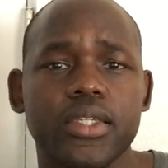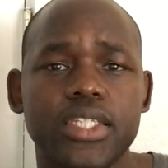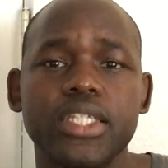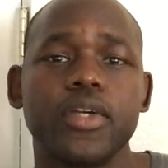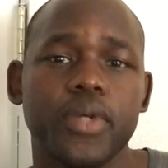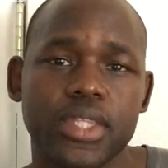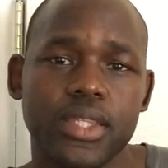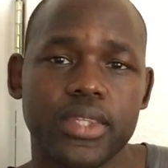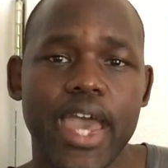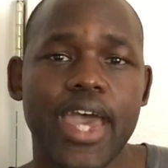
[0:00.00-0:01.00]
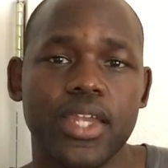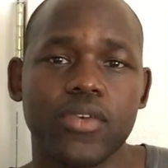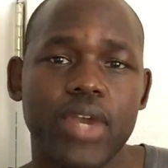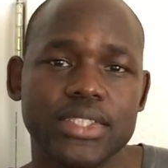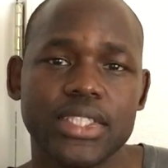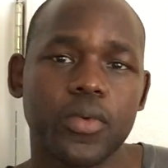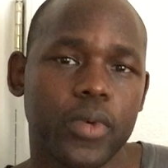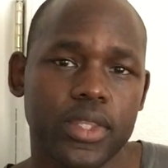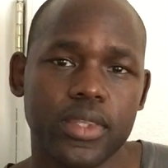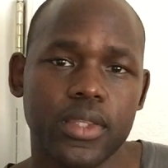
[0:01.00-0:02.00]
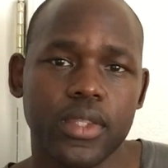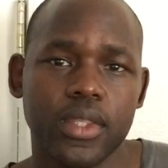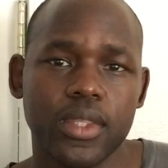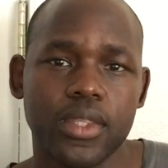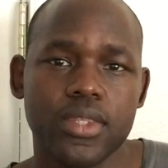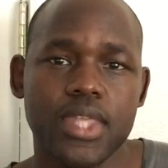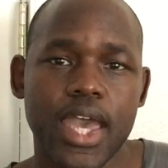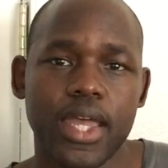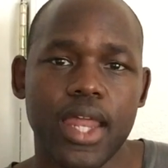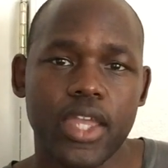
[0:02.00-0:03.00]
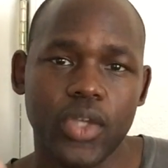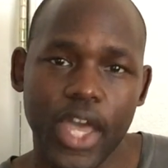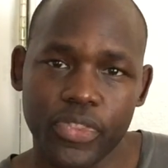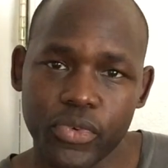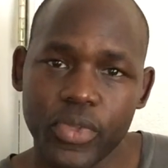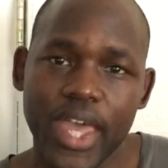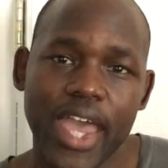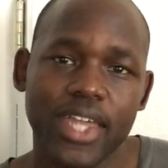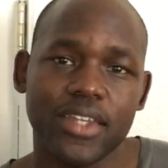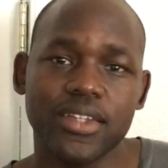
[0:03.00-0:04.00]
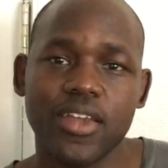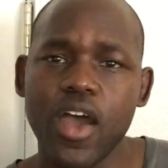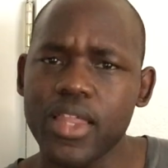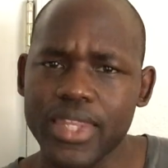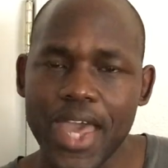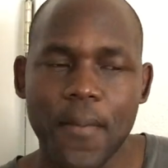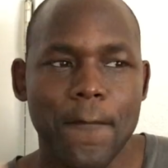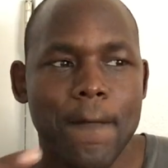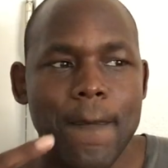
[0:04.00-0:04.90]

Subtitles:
dealing with that, wrestling with that, how you got through that and all of that.